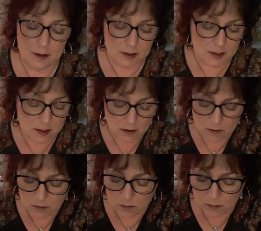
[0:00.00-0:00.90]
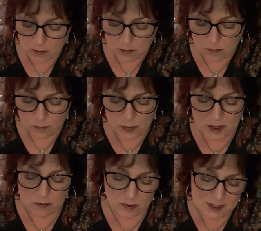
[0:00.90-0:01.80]
So,
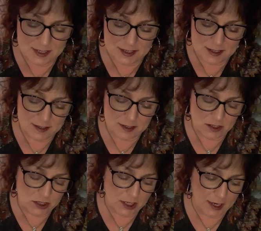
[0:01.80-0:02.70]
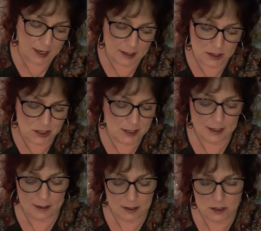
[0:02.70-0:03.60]
but resistance to change
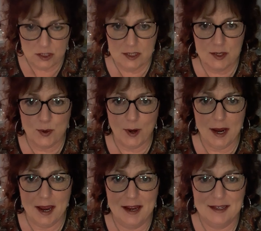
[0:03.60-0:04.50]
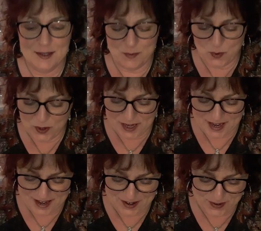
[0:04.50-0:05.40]
just creates more
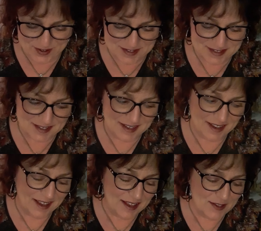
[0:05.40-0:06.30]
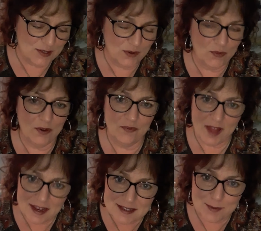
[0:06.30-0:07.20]
chaos. So if we're
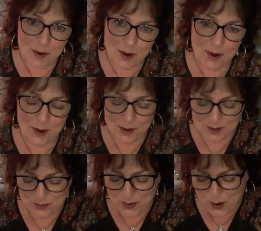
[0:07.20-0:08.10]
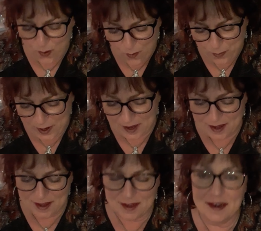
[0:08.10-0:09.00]
flexible and we're
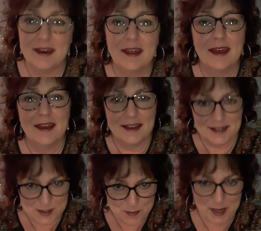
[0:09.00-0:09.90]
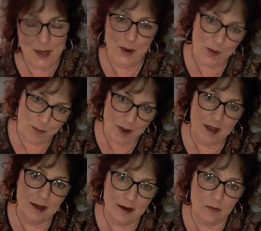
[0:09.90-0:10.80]
open to being open
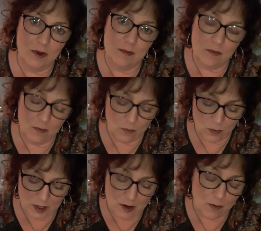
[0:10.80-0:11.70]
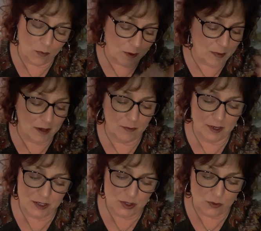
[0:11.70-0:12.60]
and we, we know we're being
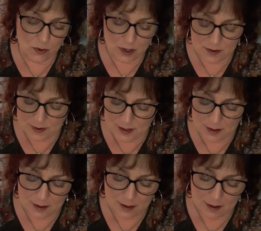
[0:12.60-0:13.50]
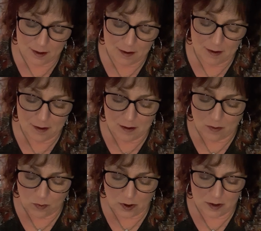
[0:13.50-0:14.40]
reassured that
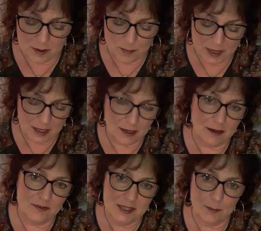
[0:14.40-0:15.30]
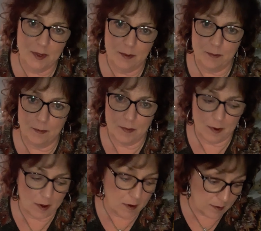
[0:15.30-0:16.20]
we're on the beginning of something,
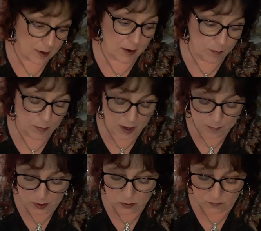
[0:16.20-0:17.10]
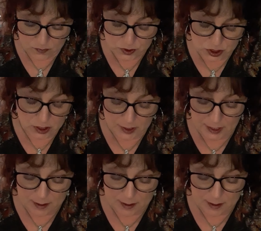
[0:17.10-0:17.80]
uh, a, a beautiful journey.